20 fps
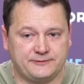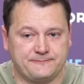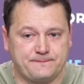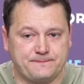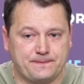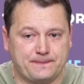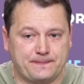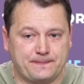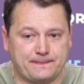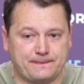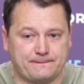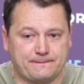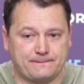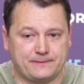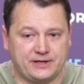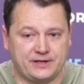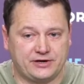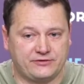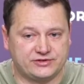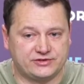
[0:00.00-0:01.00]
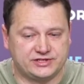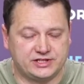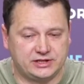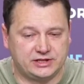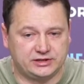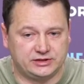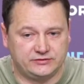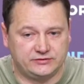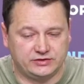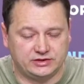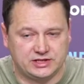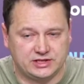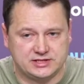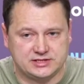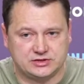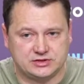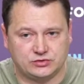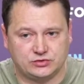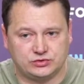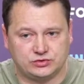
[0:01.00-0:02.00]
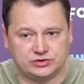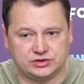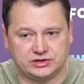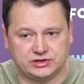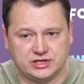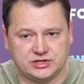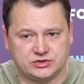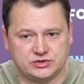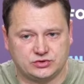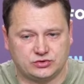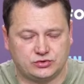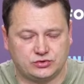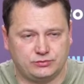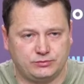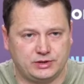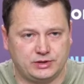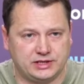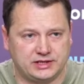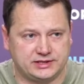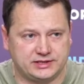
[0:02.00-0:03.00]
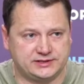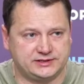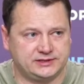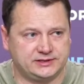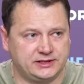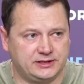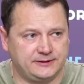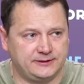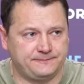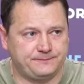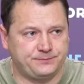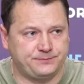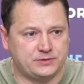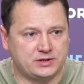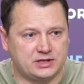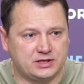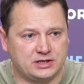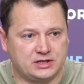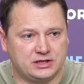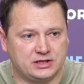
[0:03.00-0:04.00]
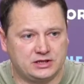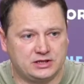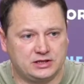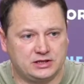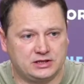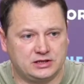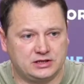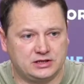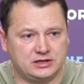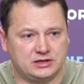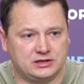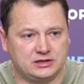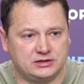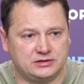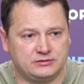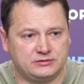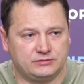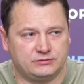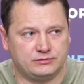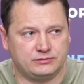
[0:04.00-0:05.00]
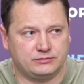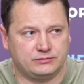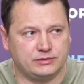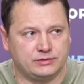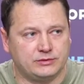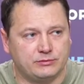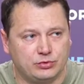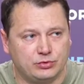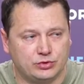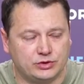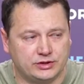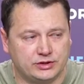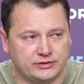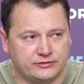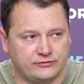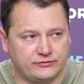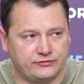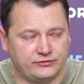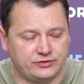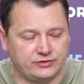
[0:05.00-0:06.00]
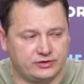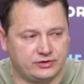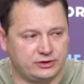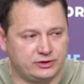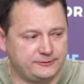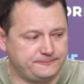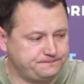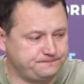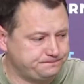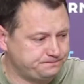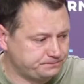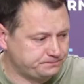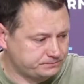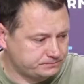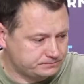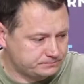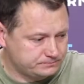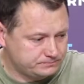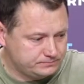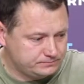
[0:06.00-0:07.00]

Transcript: discussing this, and it was a joint decision. As you know, on 12th and 13th of March, we were